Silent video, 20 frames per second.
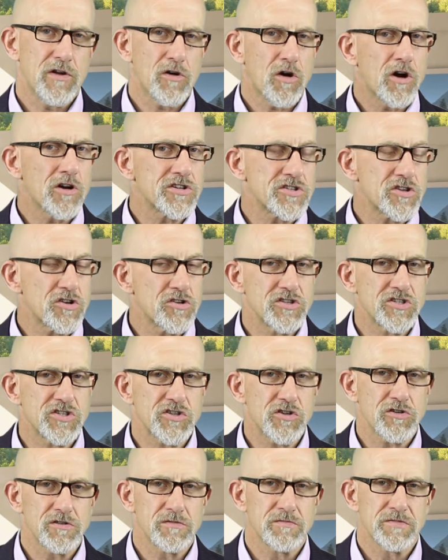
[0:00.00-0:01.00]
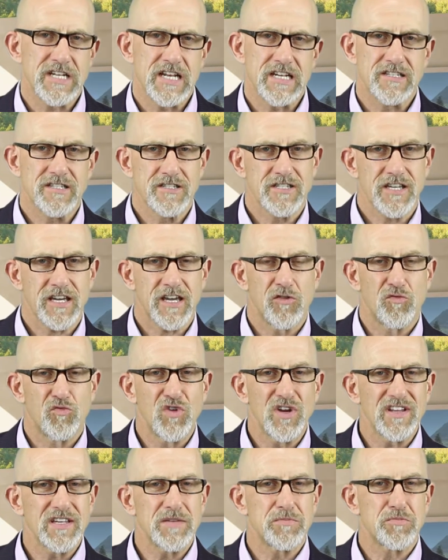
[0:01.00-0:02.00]
there are certain circumstances that can
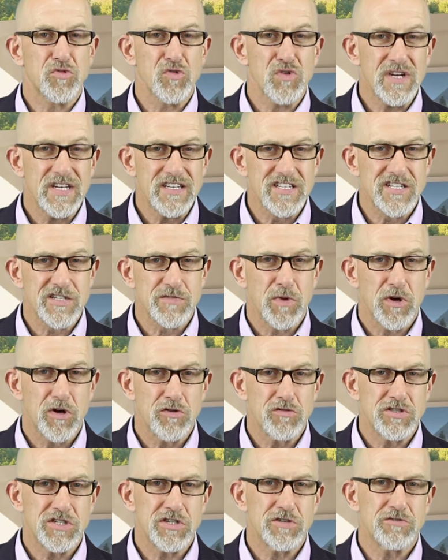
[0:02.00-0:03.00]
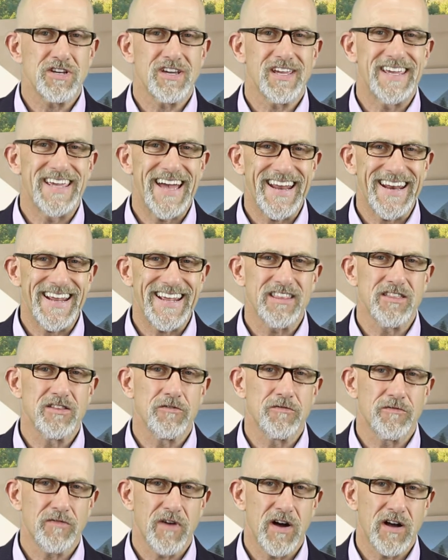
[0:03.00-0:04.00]
really predispose you to getting the
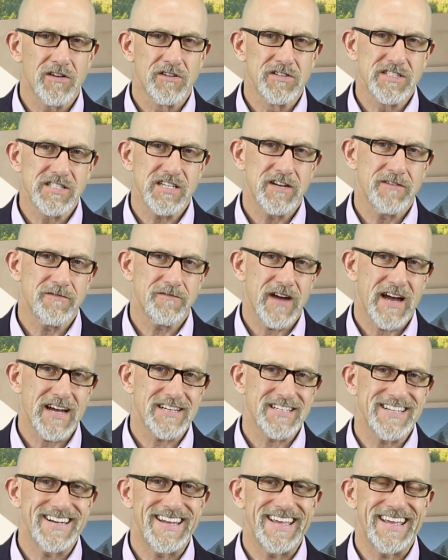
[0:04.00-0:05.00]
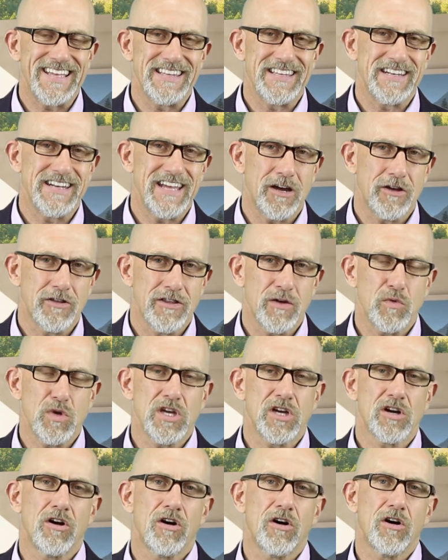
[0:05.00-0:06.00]
fungus infection in the nail that we
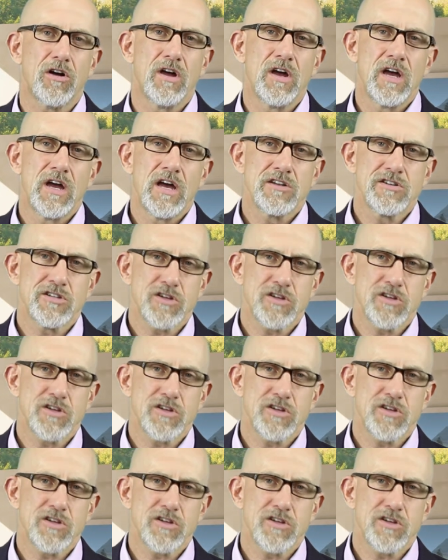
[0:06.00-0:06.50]
call